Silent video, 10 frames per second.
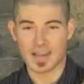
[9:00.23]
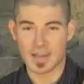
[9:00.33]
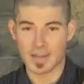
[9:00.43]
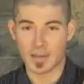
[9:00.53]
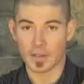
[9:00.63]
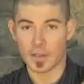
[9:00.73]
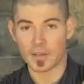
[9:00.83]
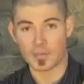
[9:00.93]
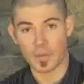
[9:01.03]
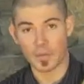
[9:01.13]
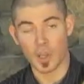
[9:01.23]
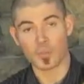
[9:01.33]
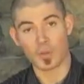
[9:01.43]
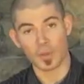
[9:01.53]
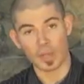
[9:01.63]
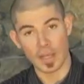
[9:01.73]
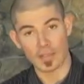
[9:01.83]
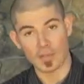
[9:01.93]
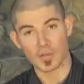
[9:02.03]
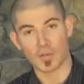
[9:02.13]
Not necessarily a tremolo, but
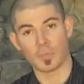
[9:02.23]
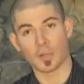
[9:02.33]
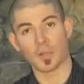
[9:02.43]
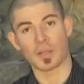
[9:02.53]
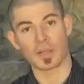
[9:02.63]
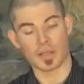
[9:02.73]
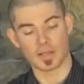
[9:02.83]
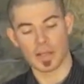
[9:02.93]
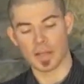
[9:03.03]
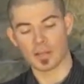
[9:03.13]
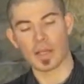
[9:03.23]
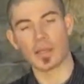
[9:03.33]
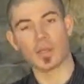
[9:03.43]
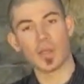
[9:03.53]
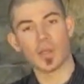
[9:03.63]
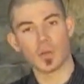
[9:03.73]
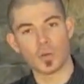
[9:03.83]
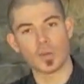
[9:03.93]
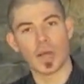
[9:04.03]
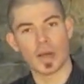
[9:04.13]
related to the tremolo because they
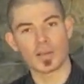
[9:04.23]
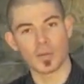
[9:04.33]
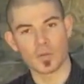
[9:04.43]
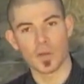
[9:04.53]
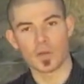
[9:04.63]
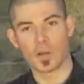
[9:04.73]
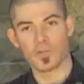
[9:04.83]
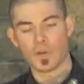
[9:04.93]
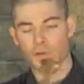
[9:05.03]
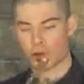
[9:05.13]
utilize those alternate